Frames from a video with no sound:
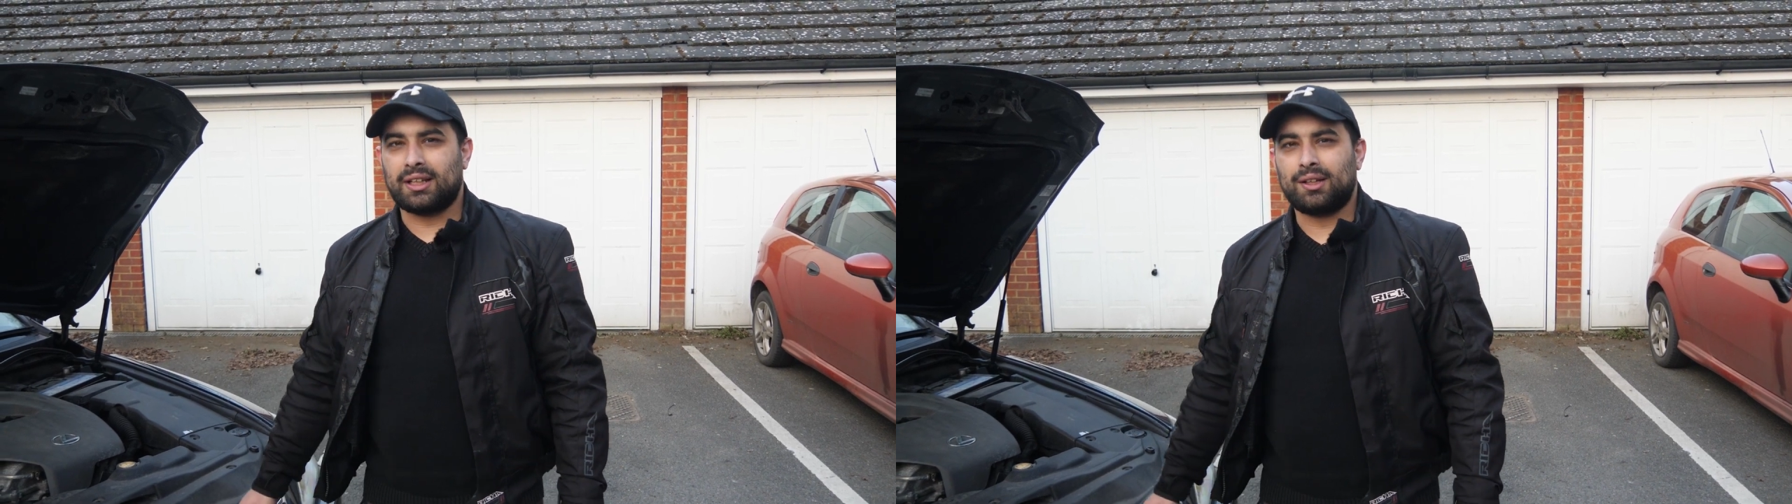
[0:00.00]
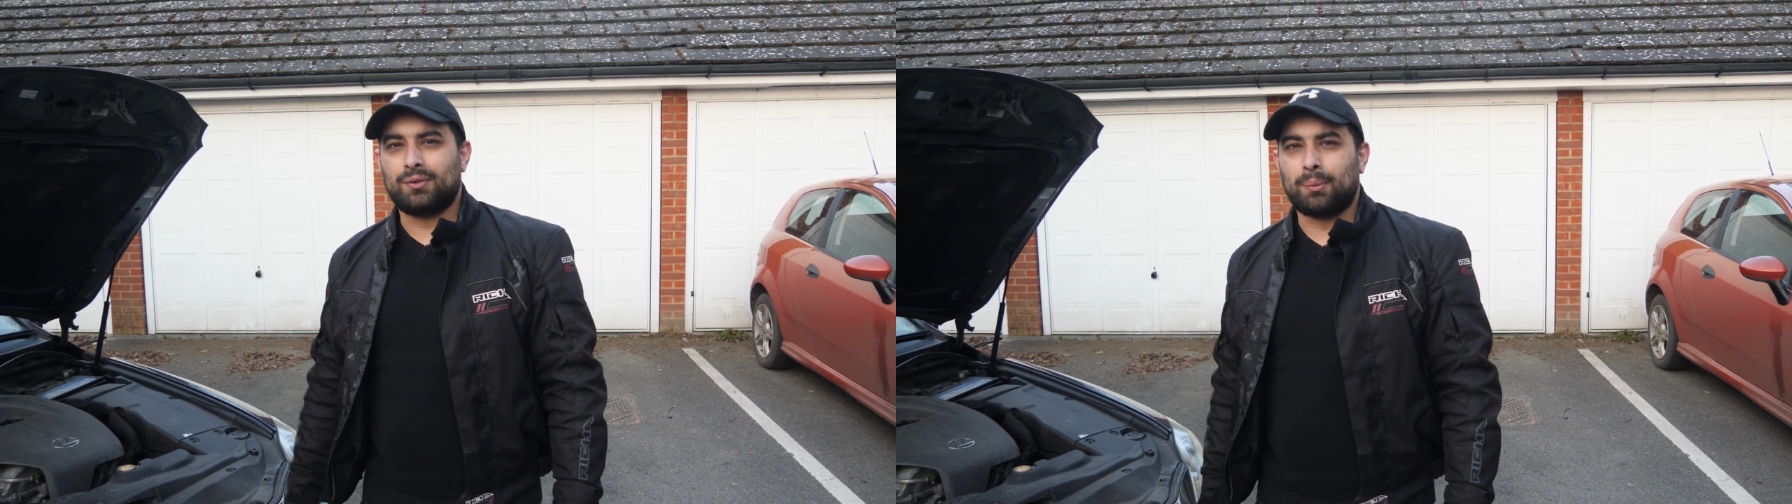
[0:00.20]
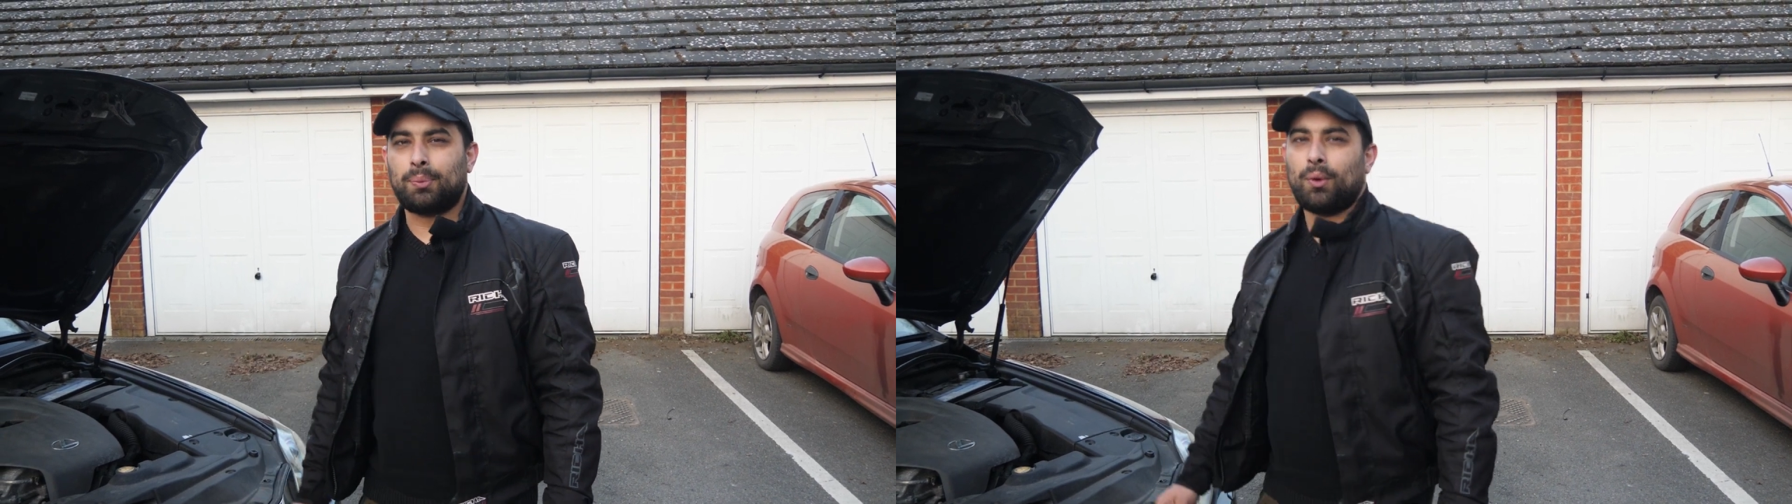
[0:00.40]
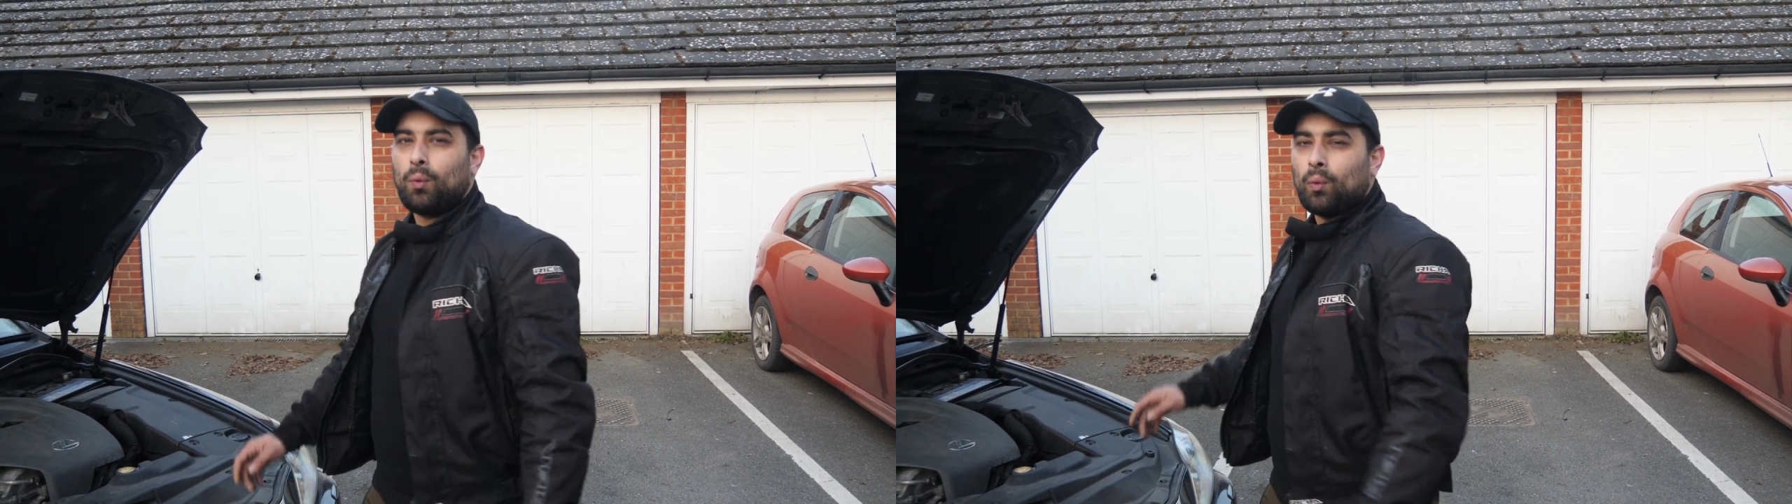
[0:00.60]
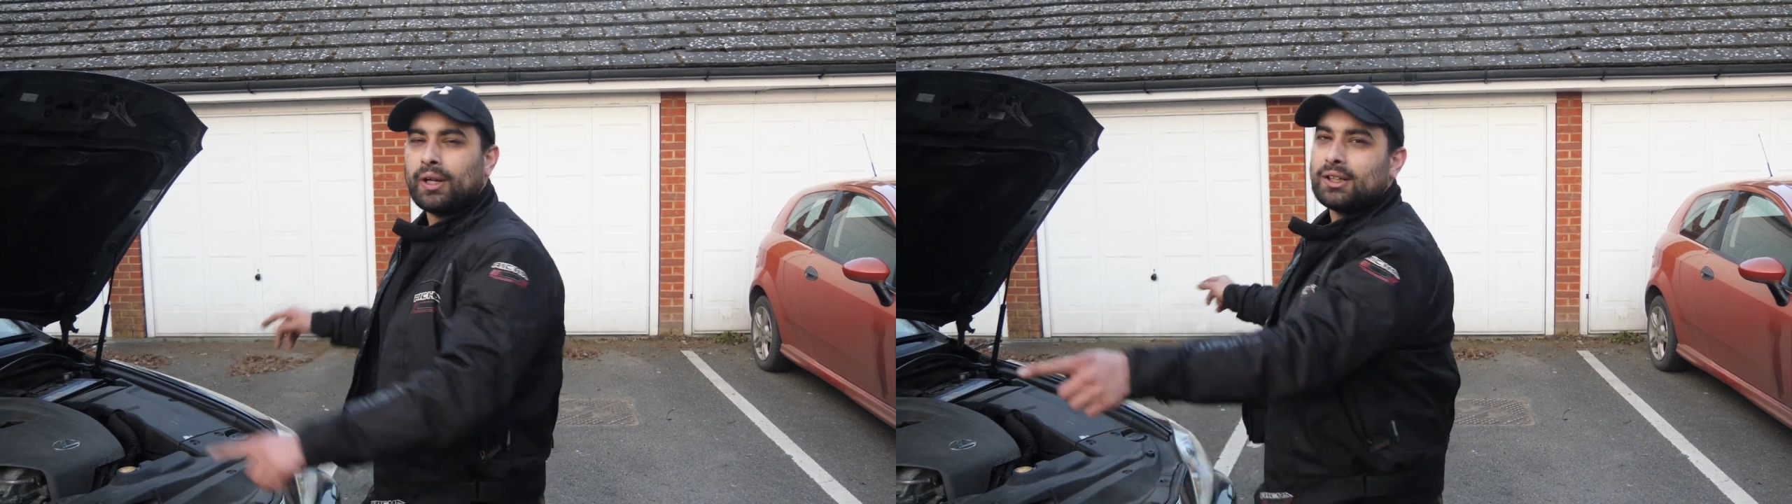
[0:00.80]
And if you put
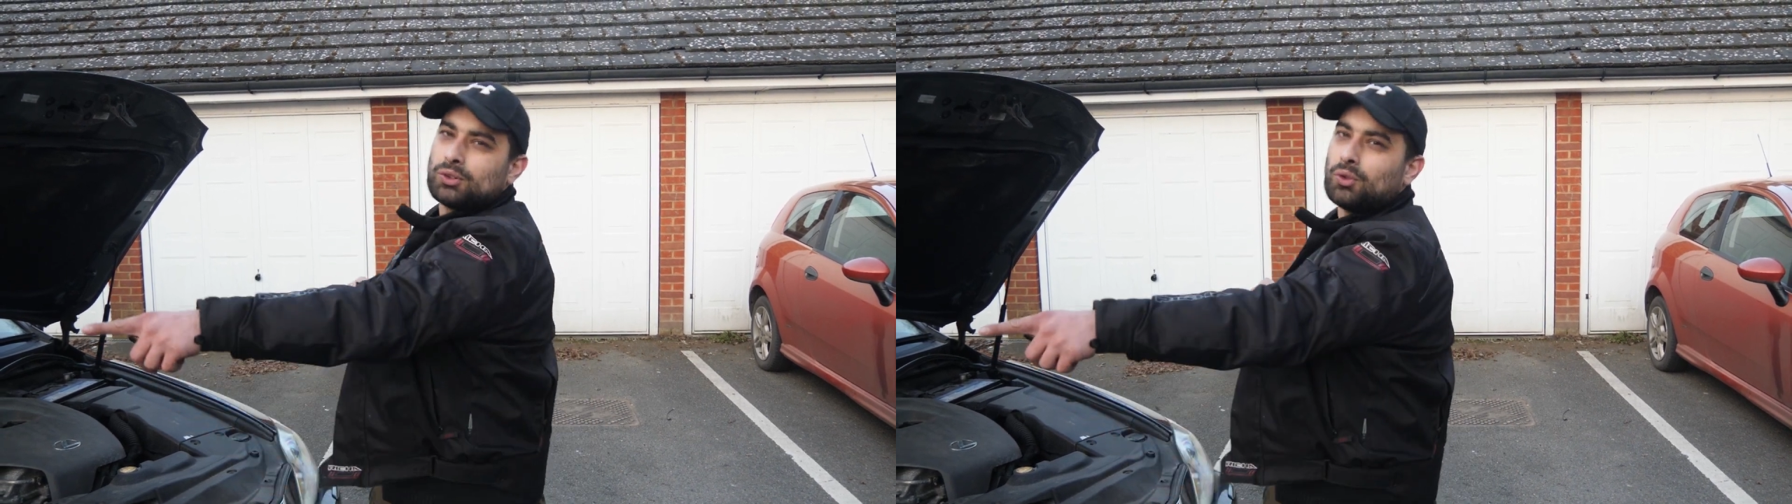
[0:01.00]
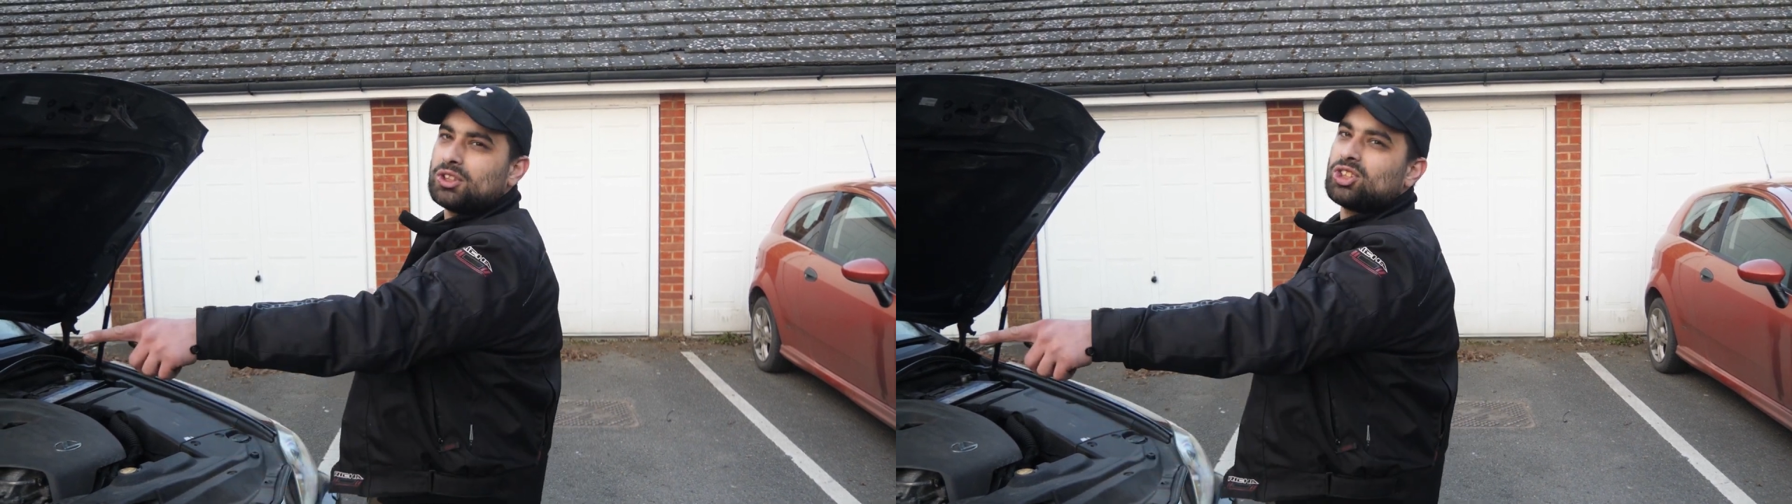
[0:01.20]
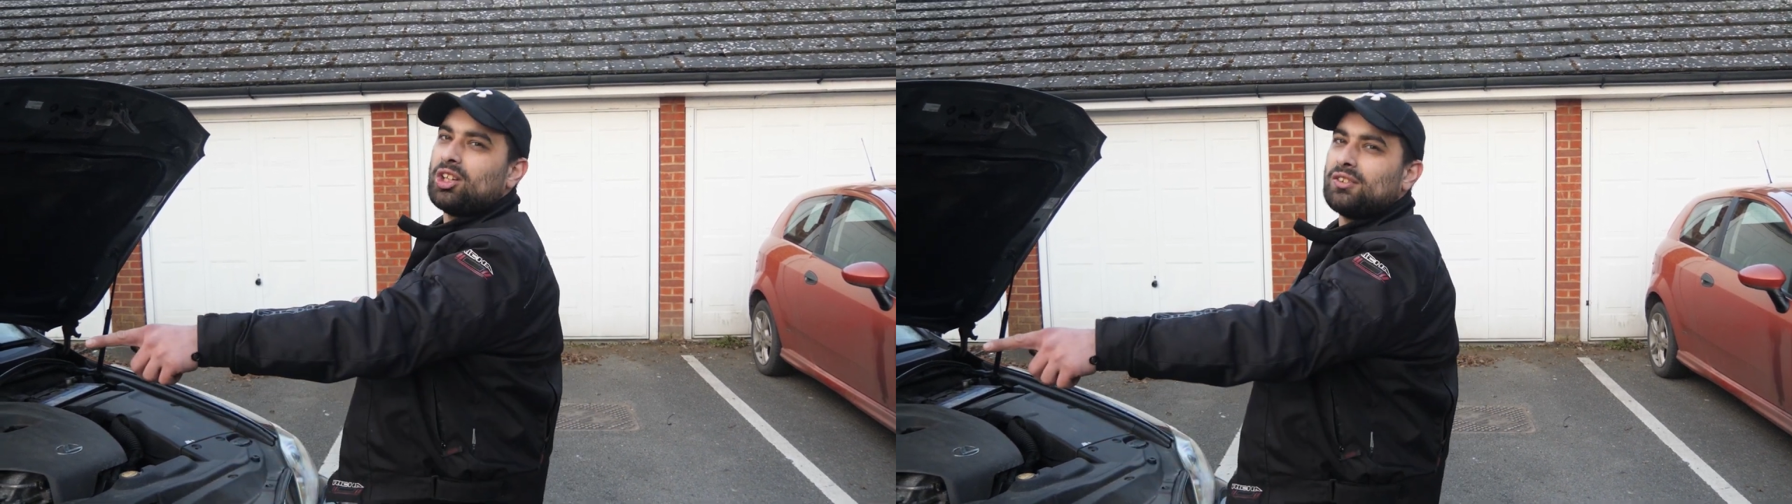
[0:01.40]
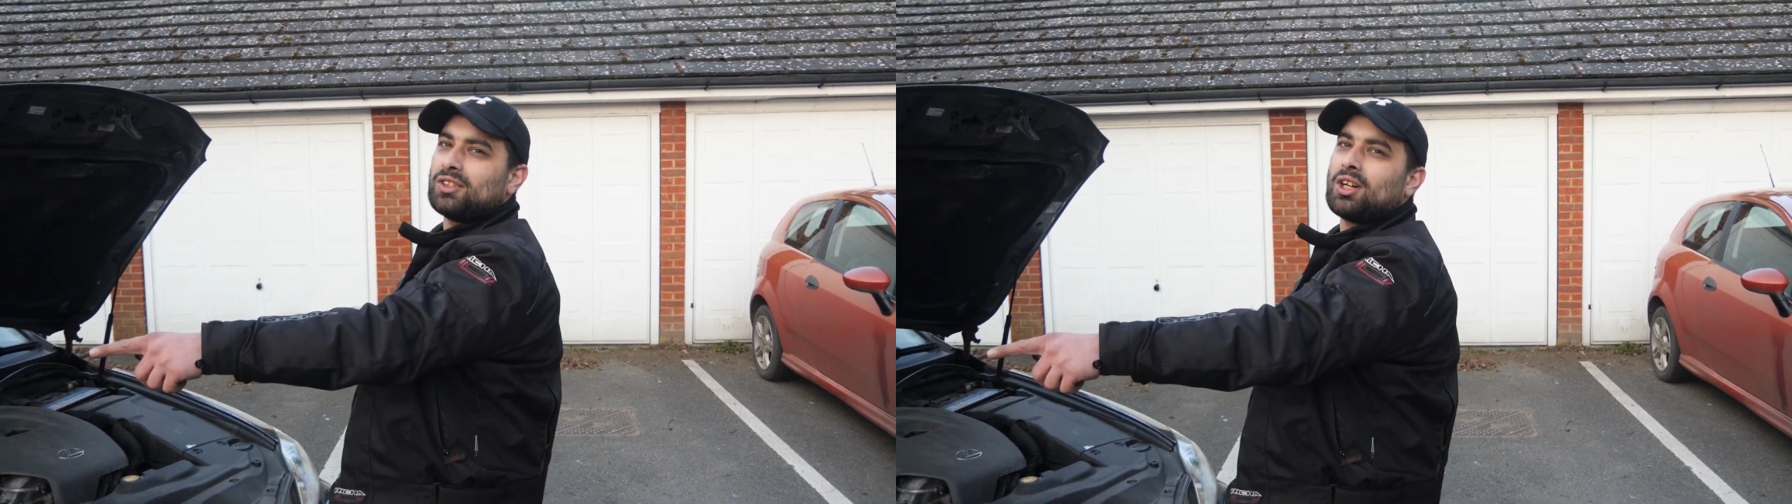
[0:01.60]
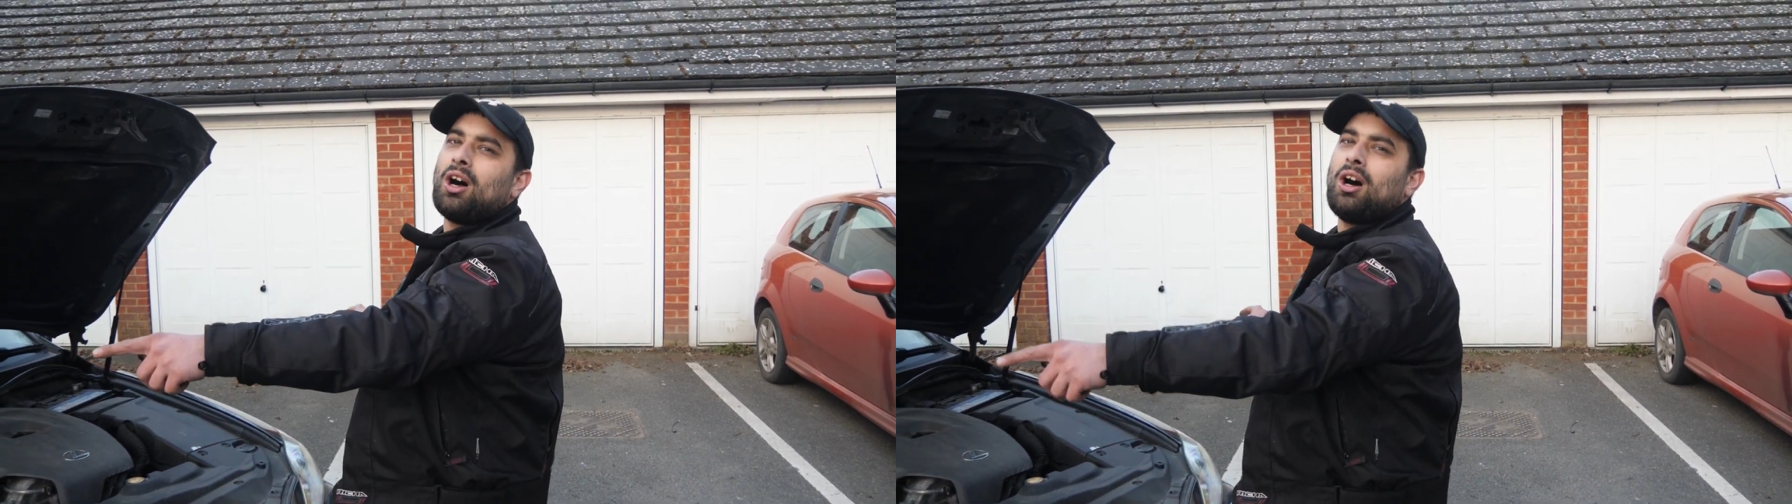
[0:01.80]
wings on the side of
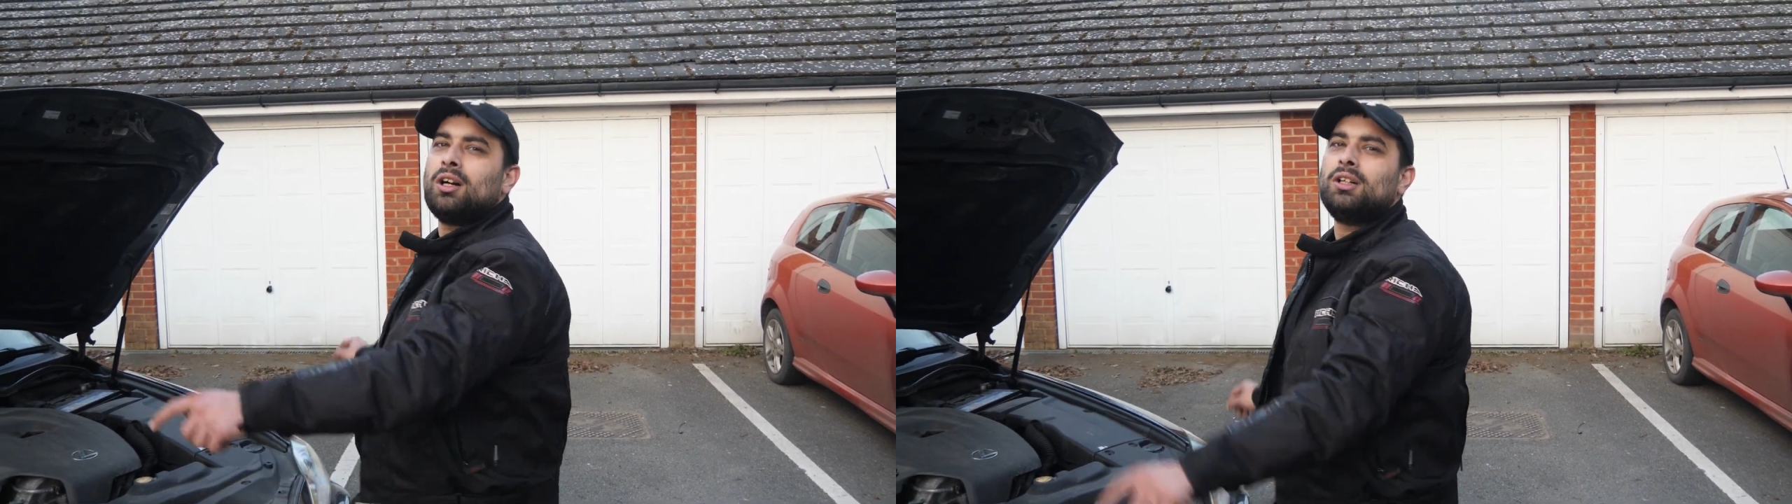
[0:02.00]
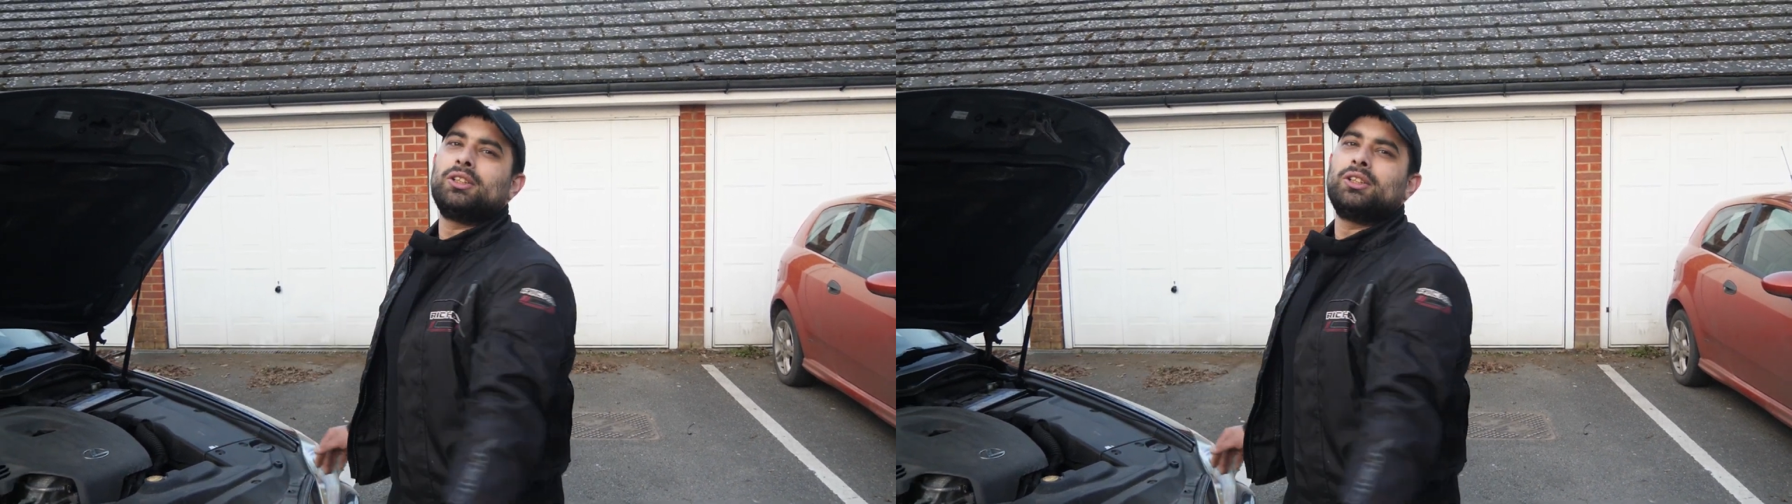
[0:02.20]
the car,